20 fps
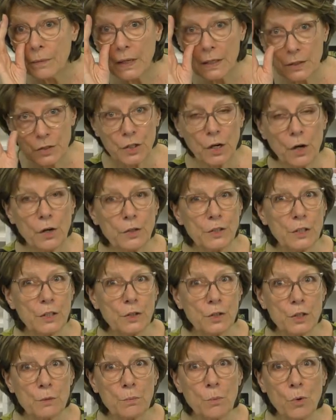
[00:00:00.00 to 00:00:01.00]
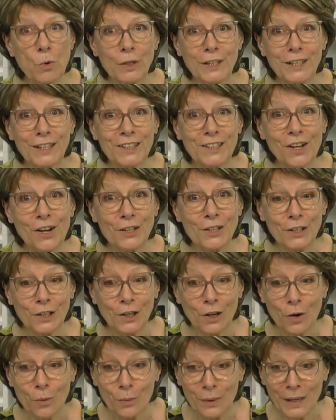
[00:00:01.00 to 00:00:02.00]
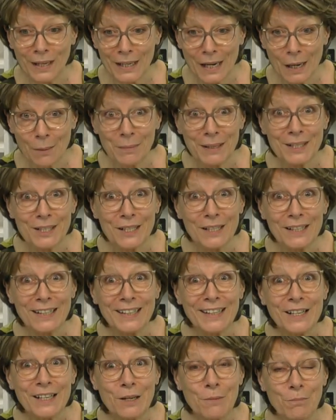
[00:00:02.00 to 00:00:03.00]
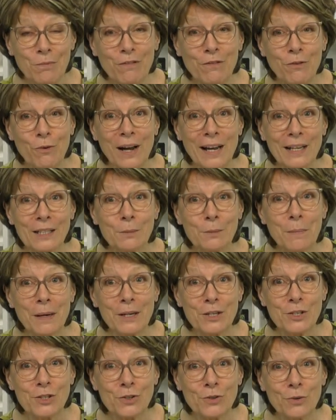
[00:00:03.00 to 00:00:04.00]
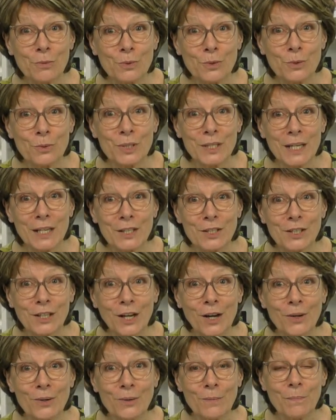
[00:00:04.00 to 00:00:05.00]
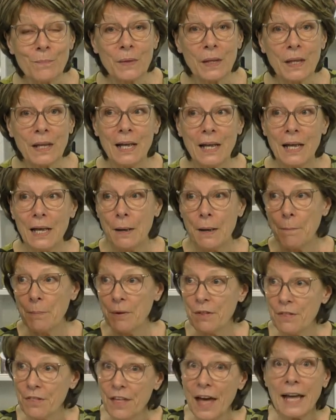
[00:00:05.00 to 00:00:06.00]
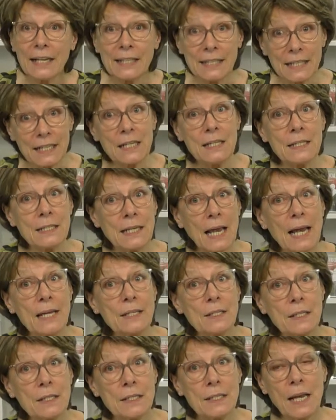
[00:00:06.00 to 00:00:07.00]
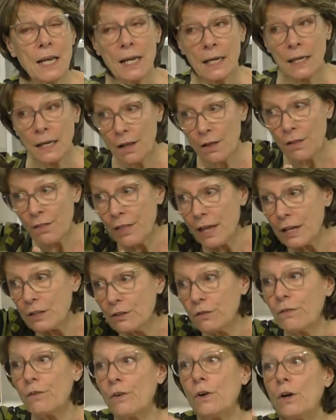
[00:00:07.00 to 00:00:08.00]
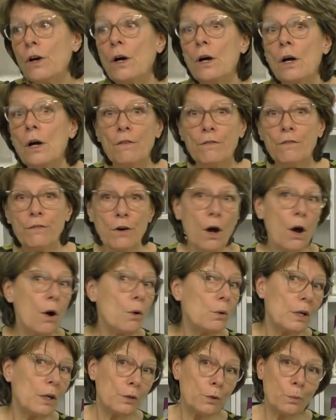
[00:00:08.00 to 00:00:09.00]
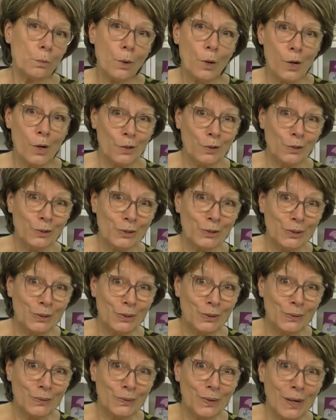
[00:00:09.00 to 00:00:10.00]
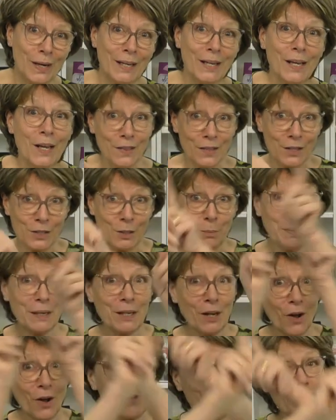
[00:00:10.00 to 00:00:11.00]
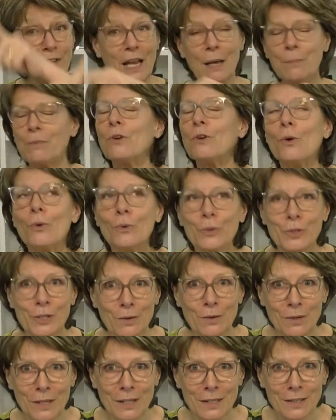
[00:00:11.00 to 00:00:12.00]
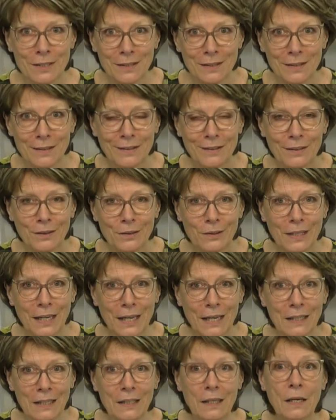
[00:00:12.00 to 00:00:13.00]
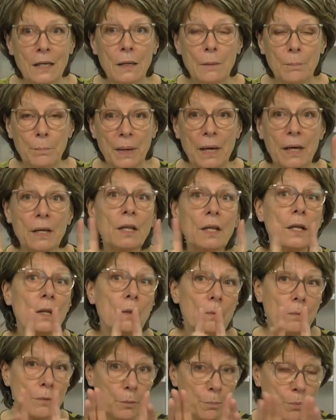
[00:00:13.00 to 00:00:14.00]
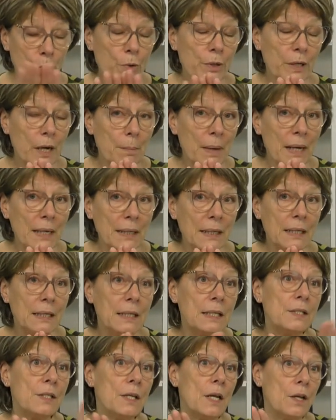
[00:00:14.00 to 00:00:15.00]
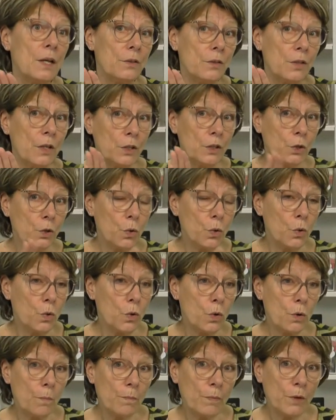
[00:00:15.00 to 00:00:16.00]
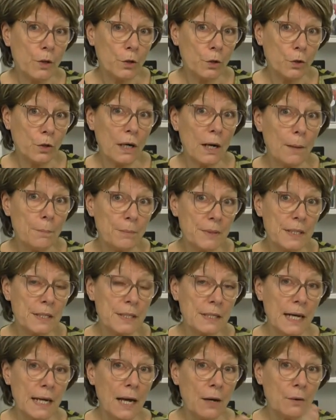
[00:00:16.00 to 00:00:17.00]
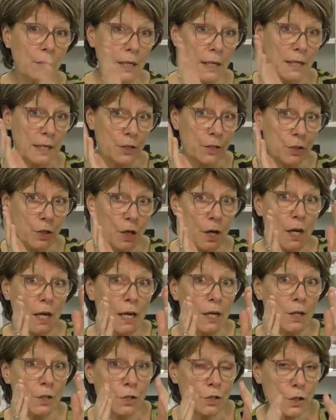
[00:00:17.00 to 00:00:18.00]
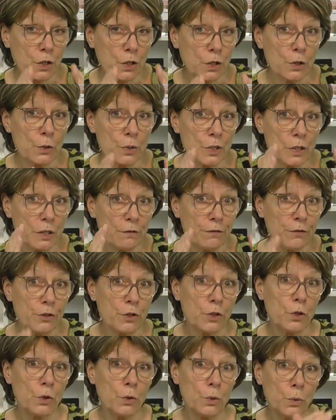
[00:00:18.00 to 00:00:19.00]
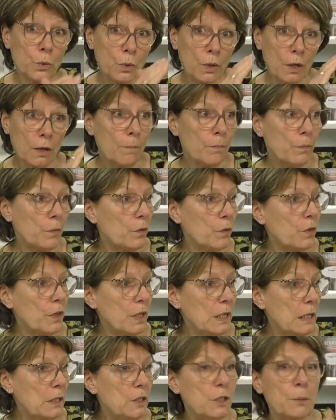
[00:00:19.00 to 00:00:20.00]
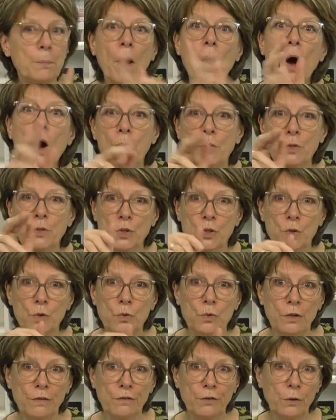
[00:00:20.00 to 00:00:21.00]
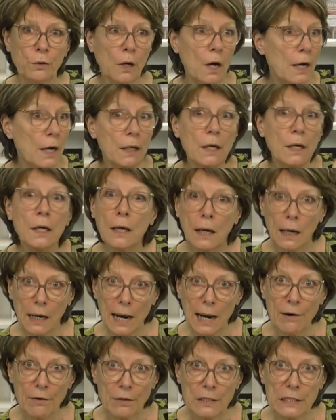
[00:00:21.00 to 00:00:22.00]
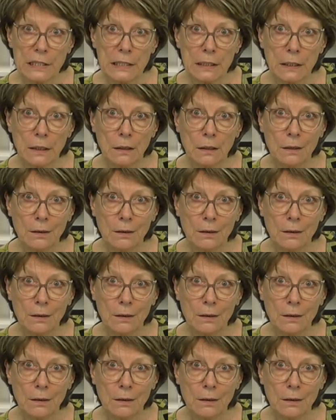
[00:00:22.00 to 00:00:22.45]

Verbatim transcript: Started this morning at nine o'clock. We had our meeting beforehand to make sure it was all set to go. But that is, as I say, that's for a, for a whole other world, right? There's a big overlap, of course there is, okay? But the point I'm making is that your your club discount is exclusive to the department store, if you like, Clarity.